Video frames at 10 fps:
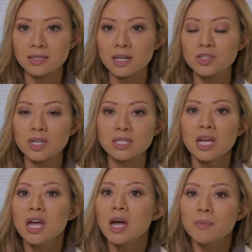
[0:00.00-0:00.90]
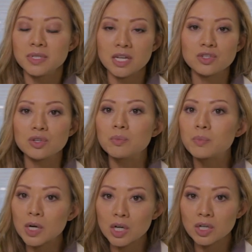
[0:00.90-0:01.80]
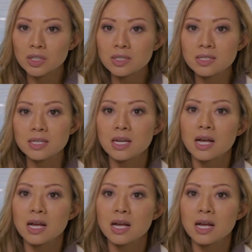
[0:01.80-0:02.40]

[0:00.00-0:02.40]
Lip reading: such as potential burns,